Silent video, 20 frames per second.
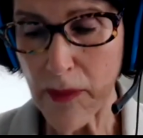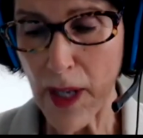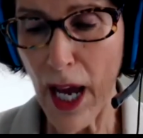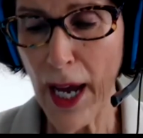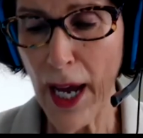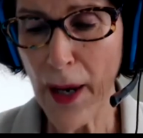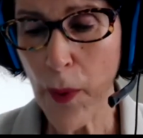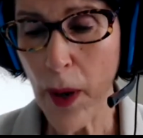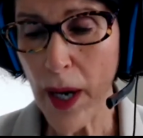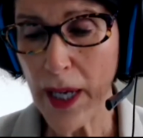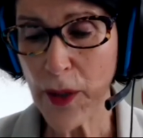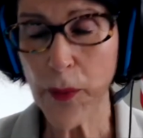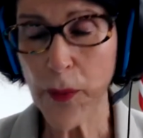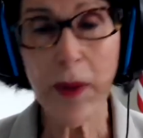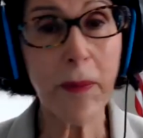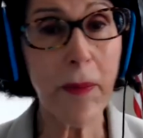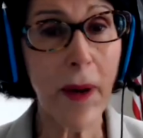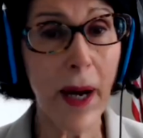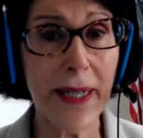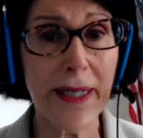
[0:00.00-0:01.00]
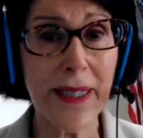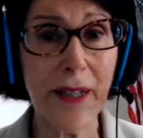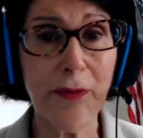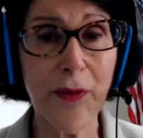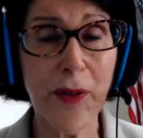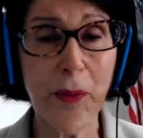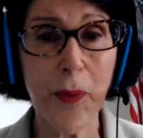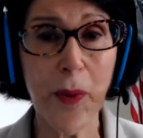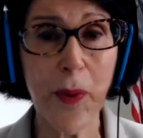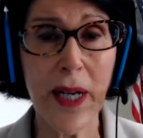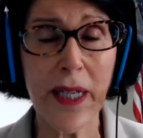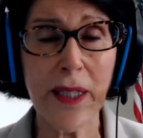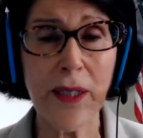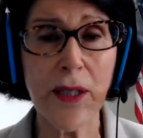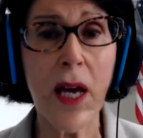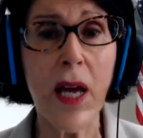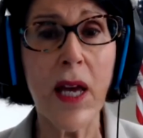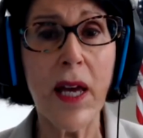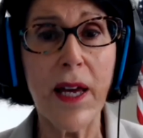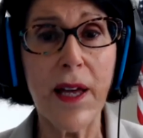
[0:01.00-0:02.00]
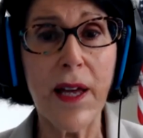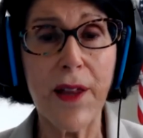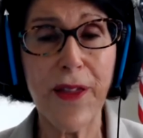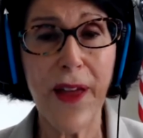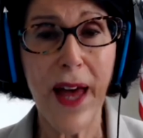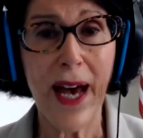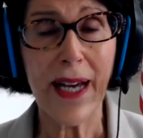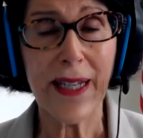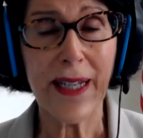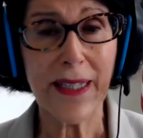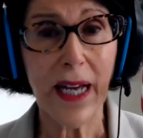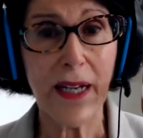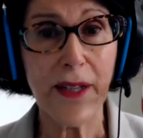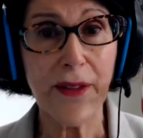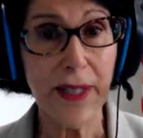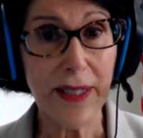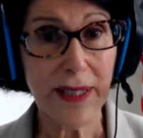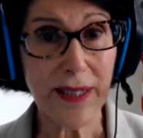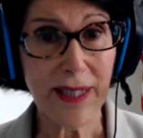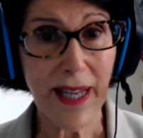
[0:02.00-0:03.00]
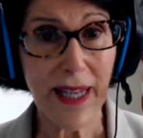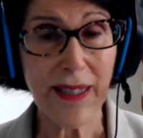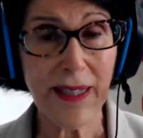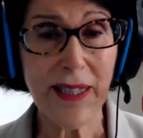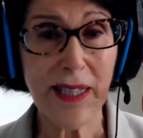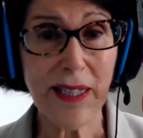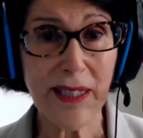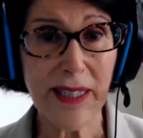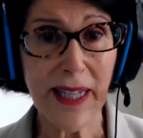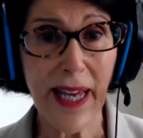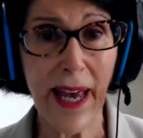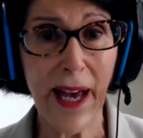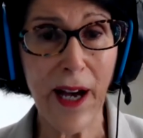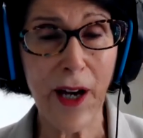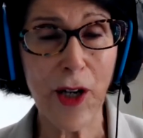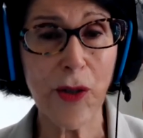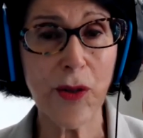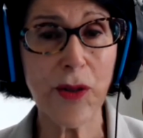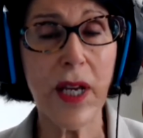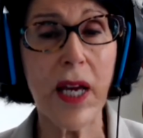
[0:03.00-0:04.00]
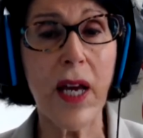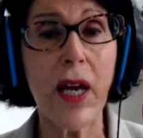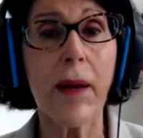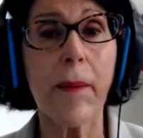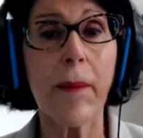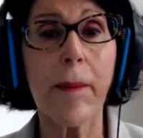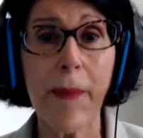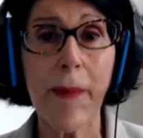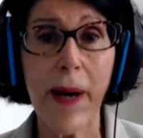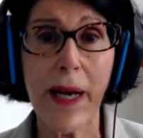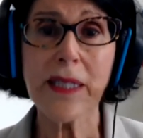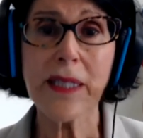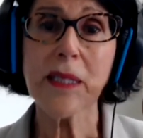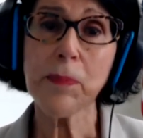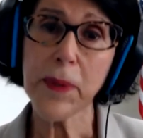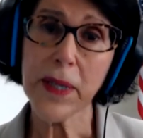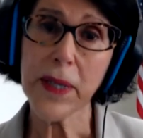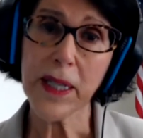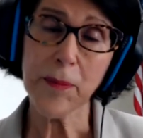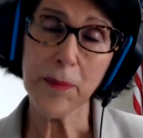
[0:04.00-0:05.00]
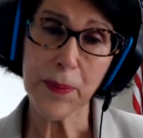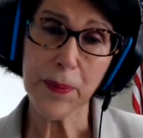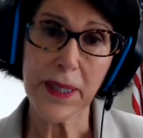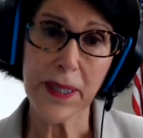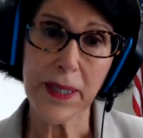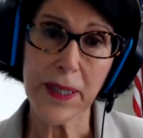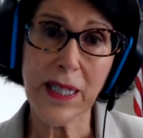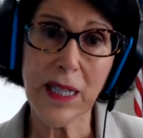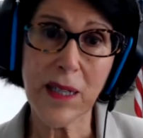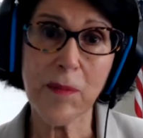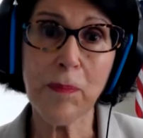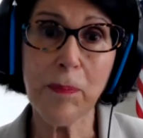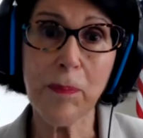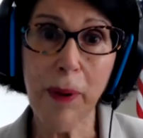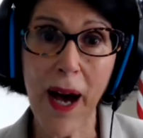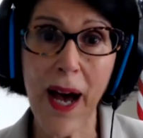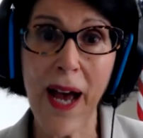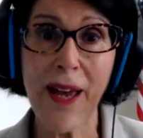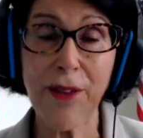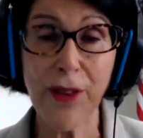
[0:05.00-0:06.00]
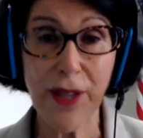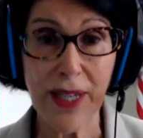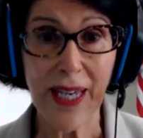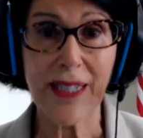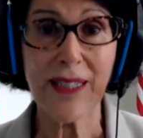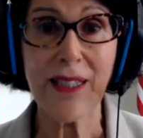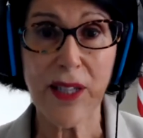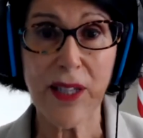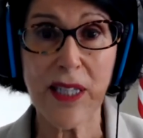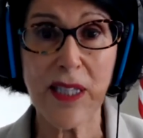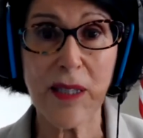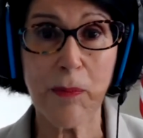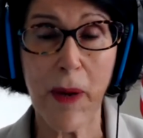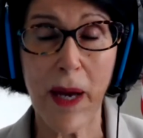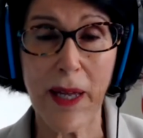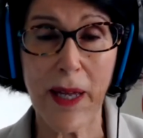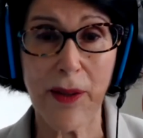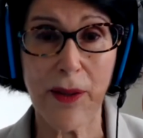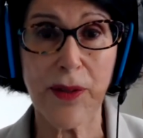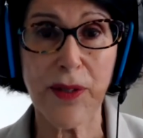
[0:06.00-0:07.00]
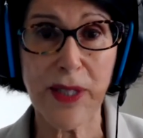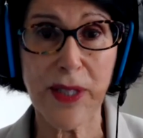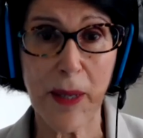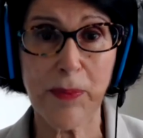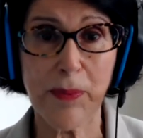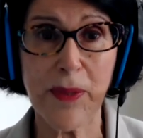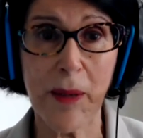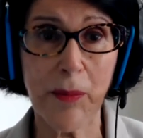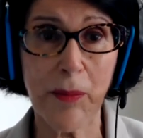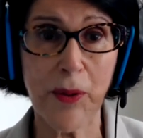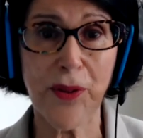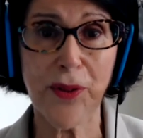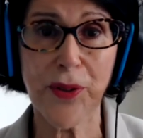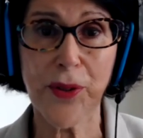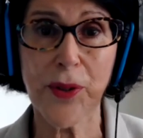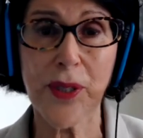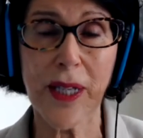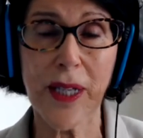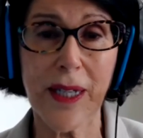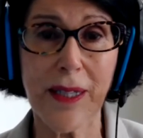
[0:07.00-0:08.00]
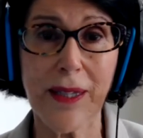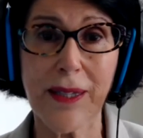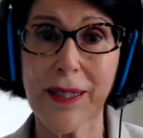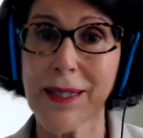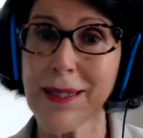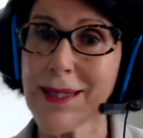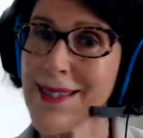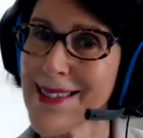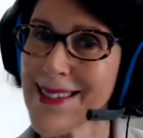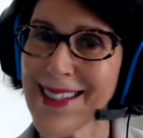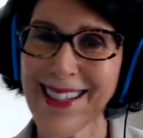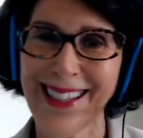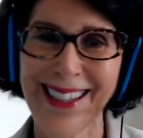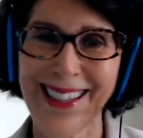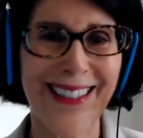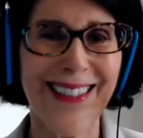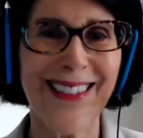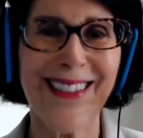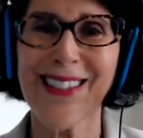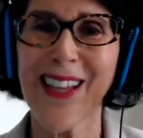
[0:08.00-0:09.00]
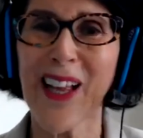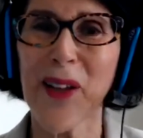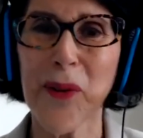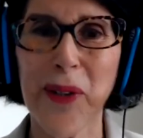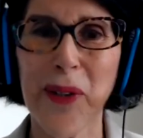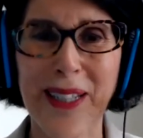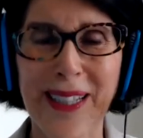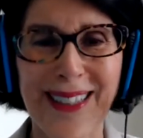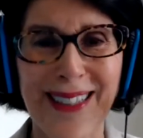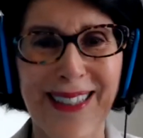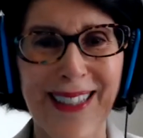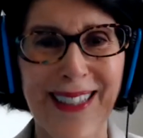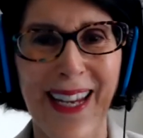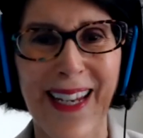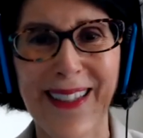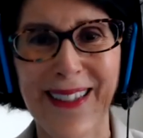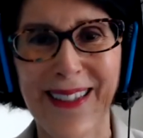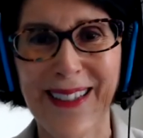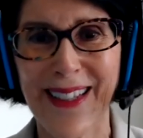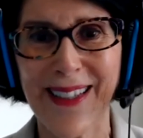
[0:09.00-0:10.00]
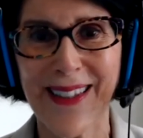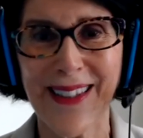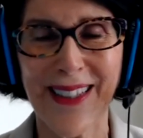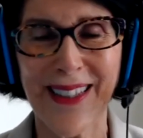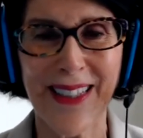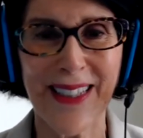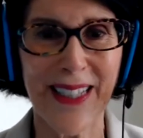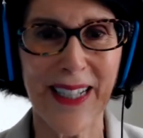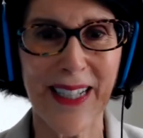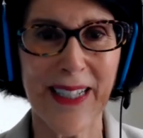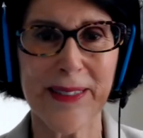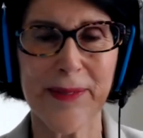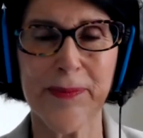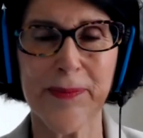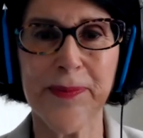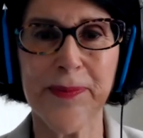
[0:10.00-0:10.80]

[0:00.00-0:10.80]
I want to remind everyone that the census count must be completed by the end of this month. September 30th is the accelerated date that the